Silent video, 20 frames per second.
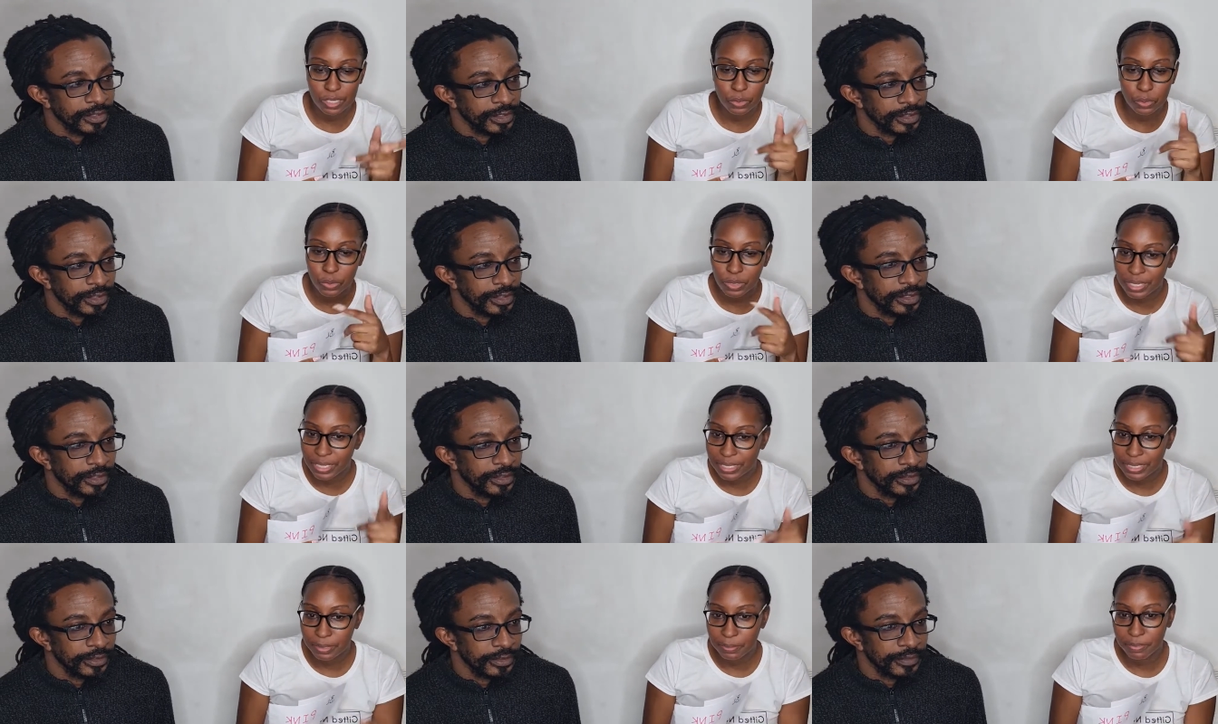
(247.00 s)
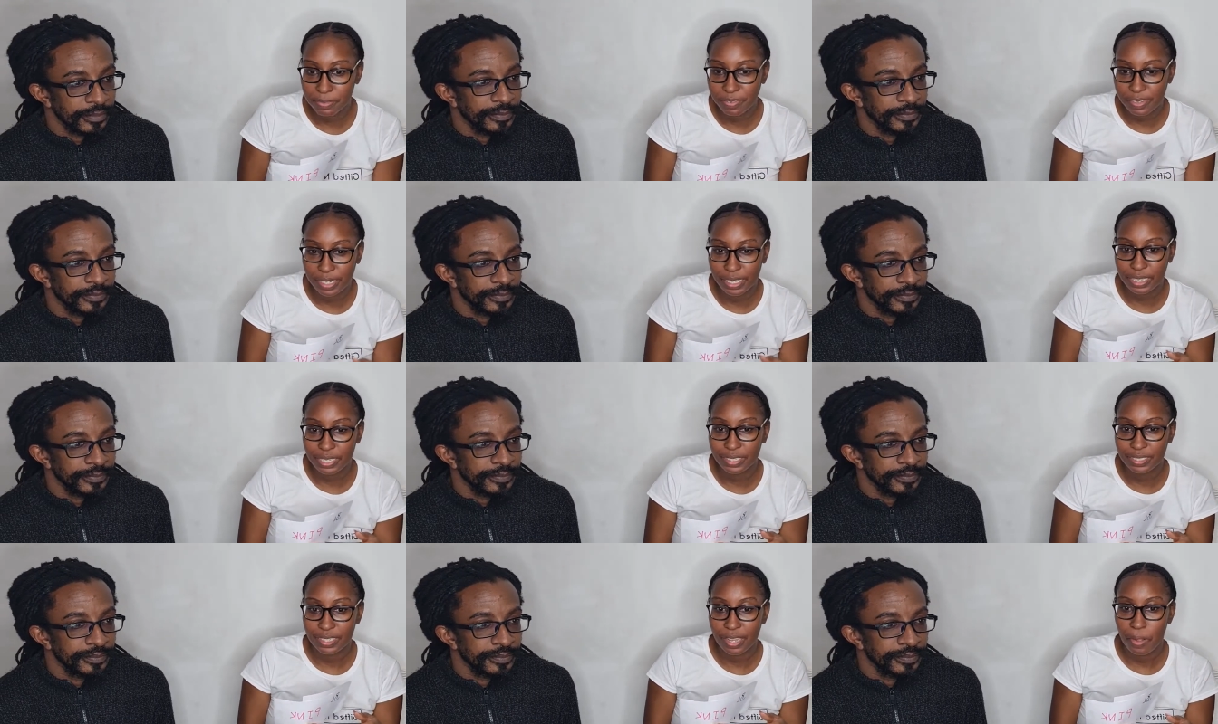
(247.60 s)
Speaker 1: and all of them
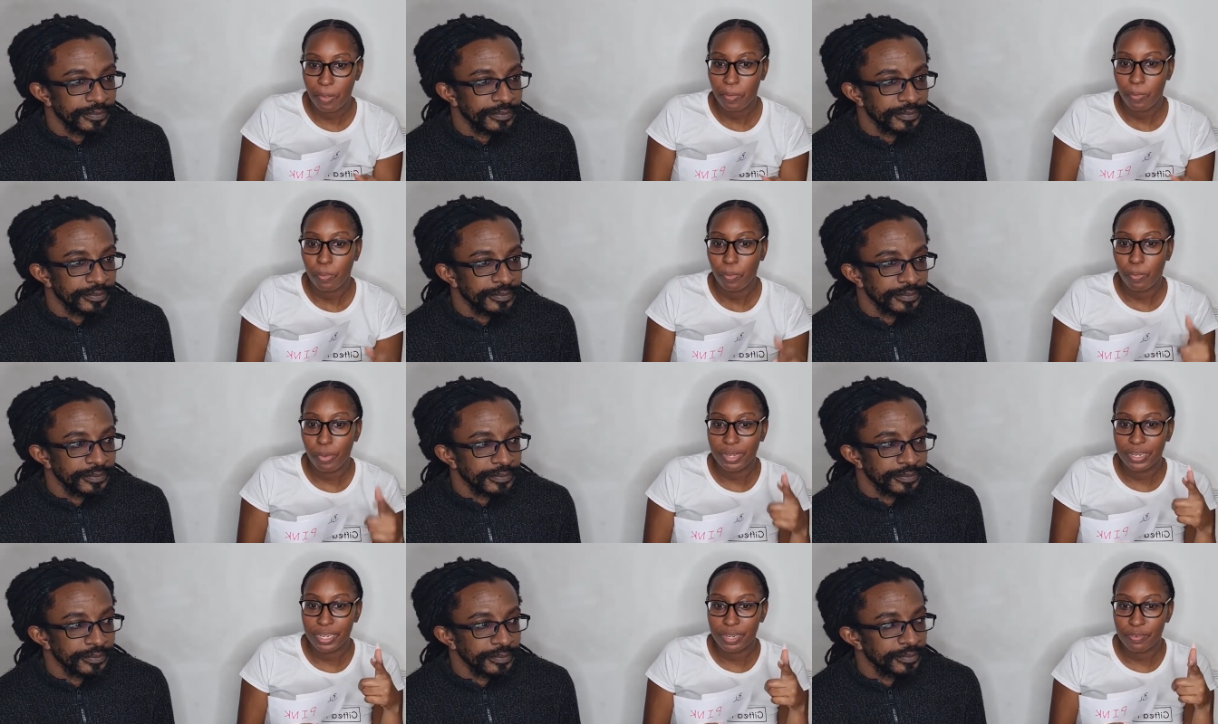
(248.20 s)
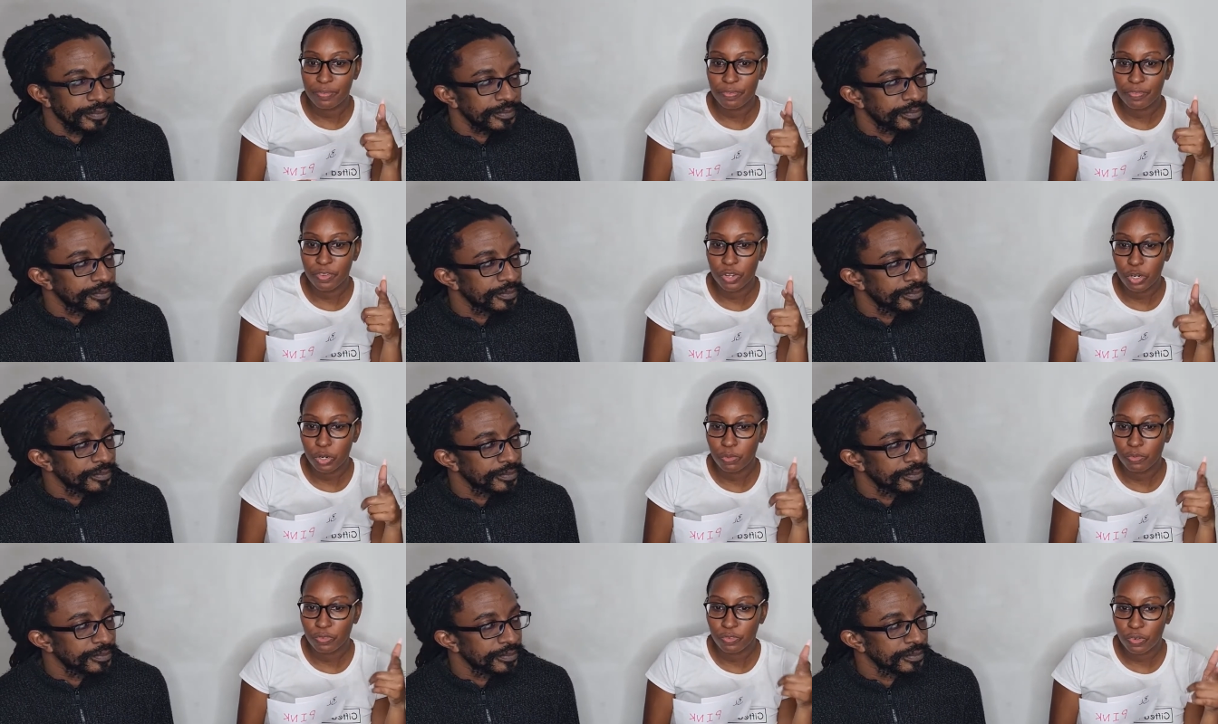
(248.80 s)
things. But then
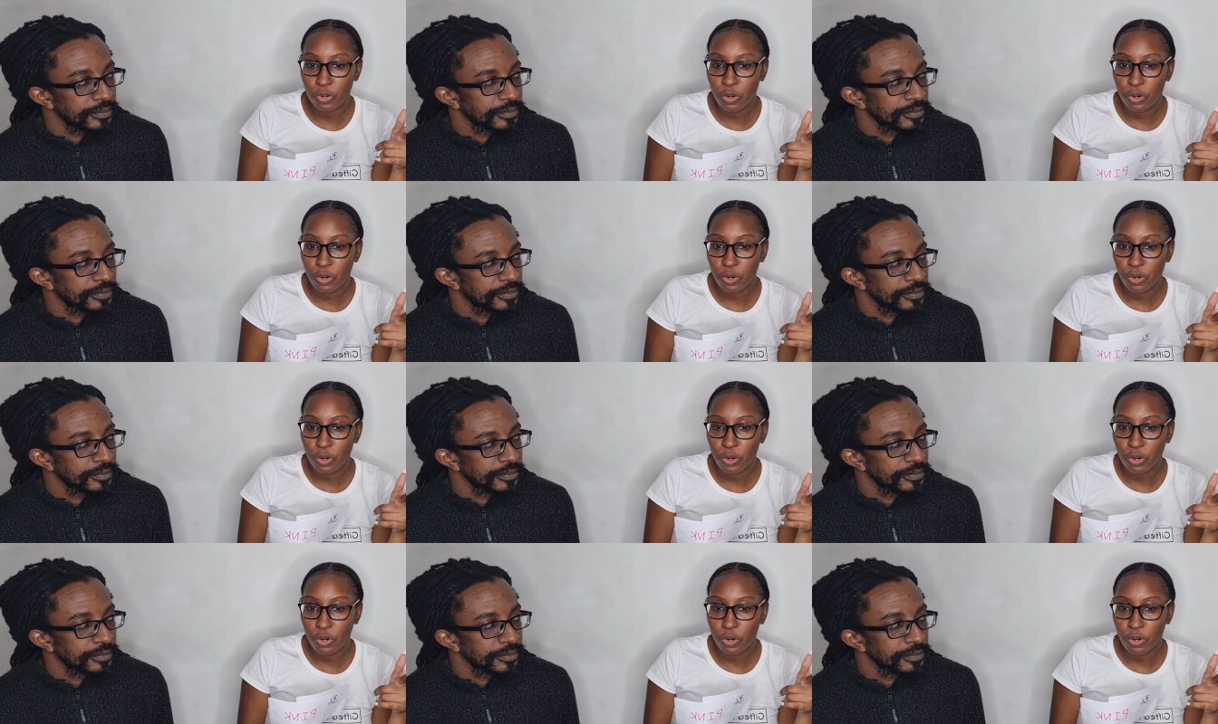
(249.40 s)
Film